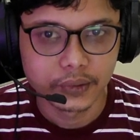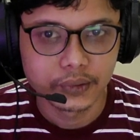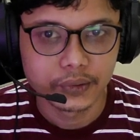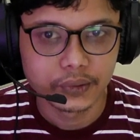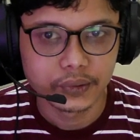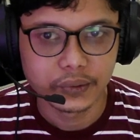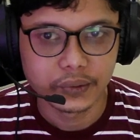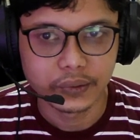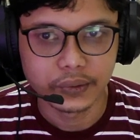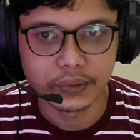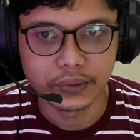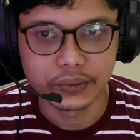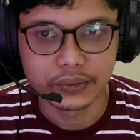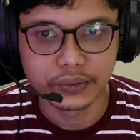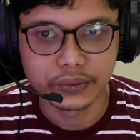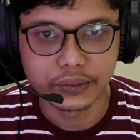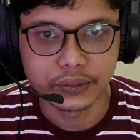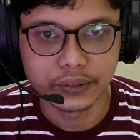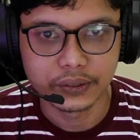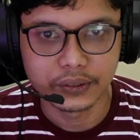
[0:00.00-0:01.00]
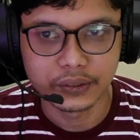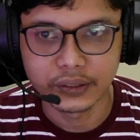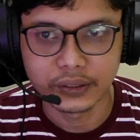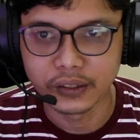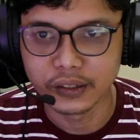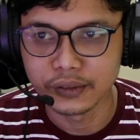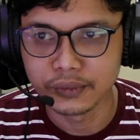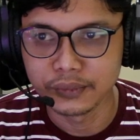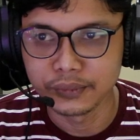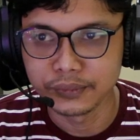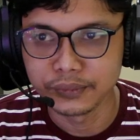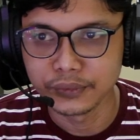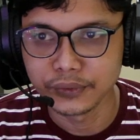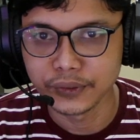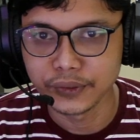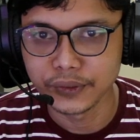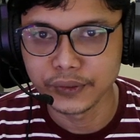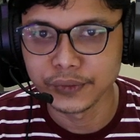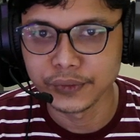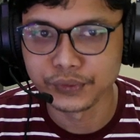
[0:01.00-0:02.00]
So today I'm
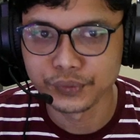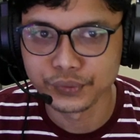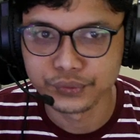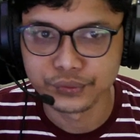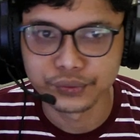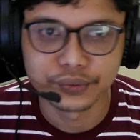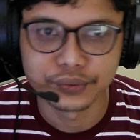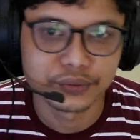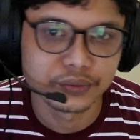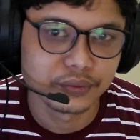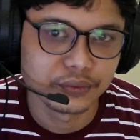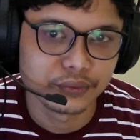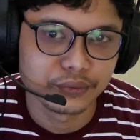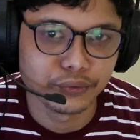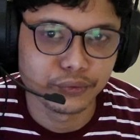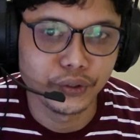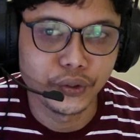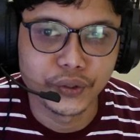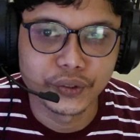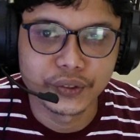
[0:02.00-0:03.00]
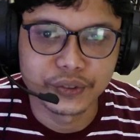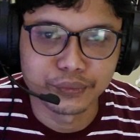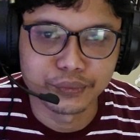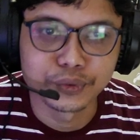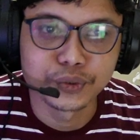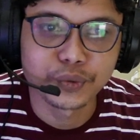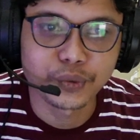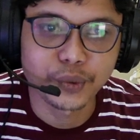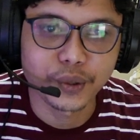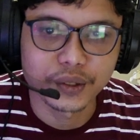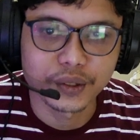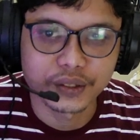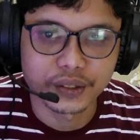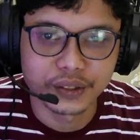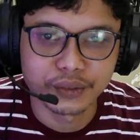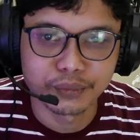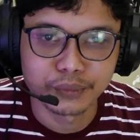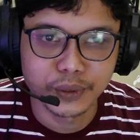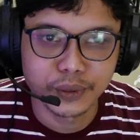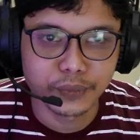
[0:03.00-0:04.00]
gonna doing some
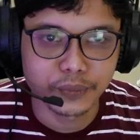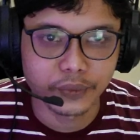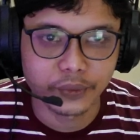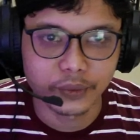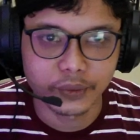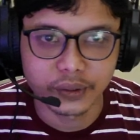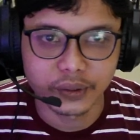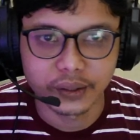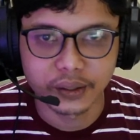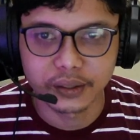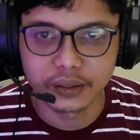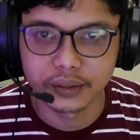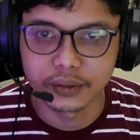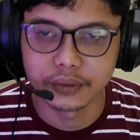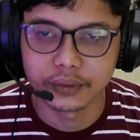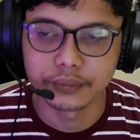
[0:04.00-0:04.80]
stretching before I